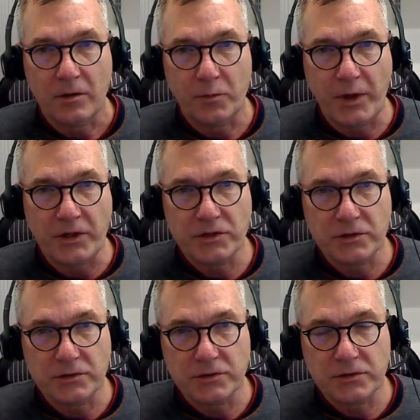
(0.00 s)
on
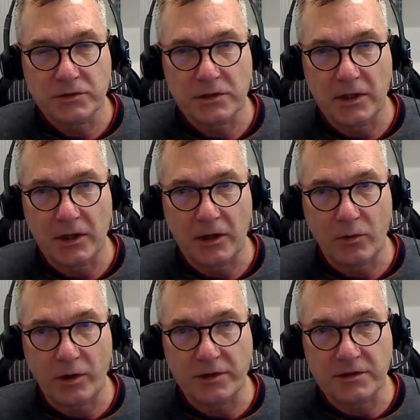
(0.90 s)
patients'
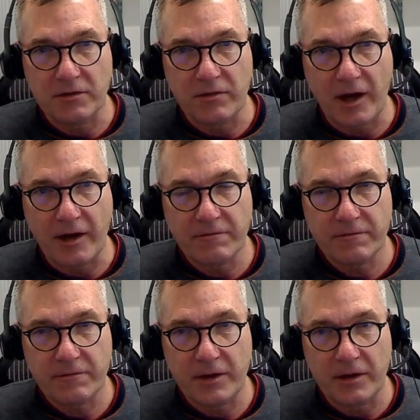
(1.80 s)
quality of
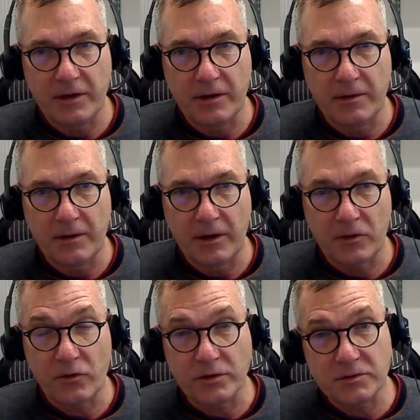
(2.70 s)
life
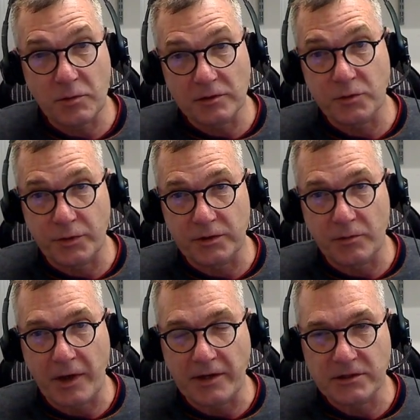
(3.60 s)
across multiple
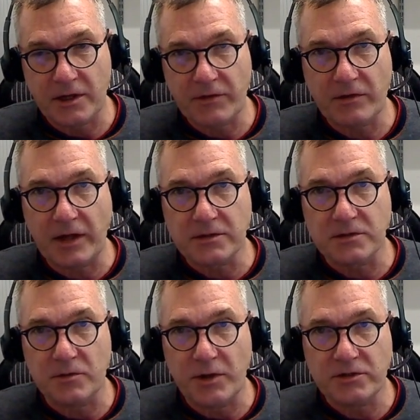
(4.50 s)
domains. And I think
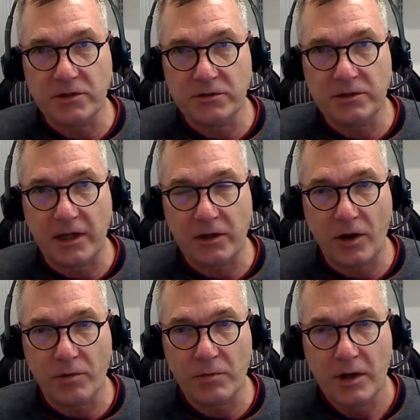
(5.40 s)
that's the message to take
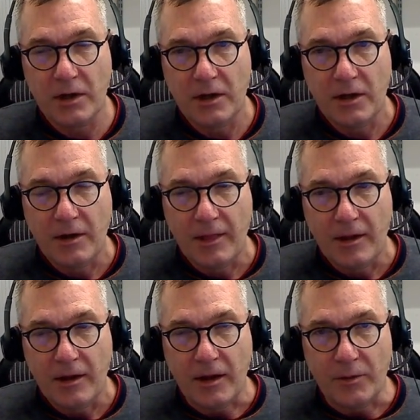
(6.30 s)
home.
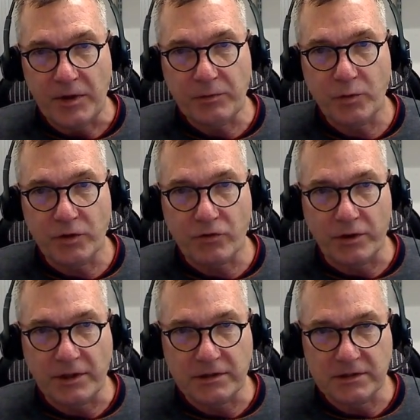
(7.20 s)
People with
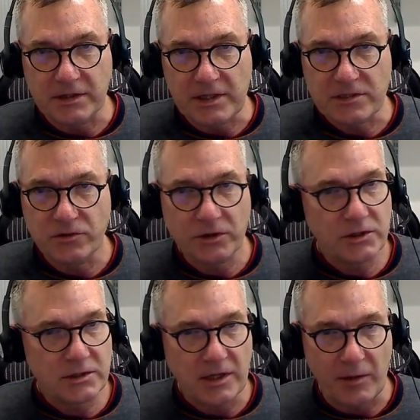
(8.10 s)
chronic disease, not
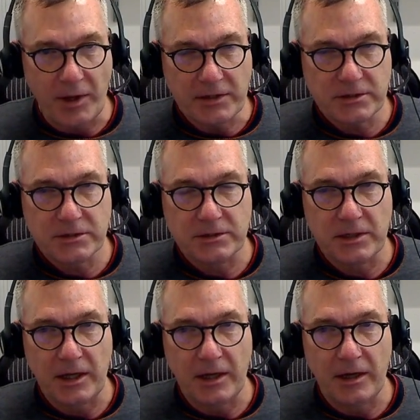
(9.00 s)
just MS,
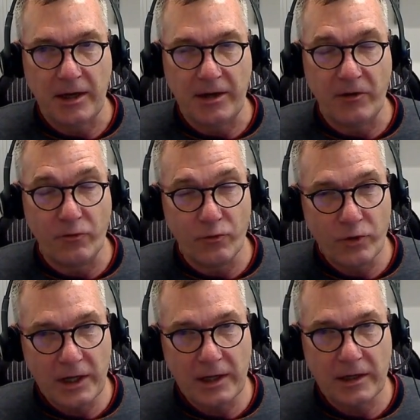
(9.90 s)
had a
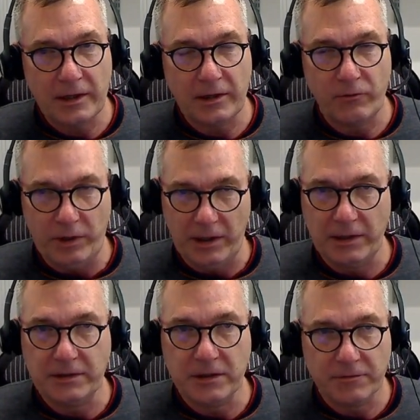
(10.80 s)
really,
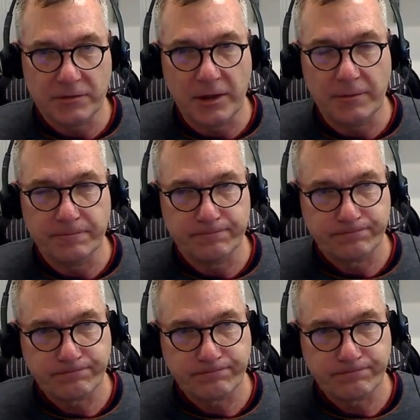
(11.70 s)
really tough time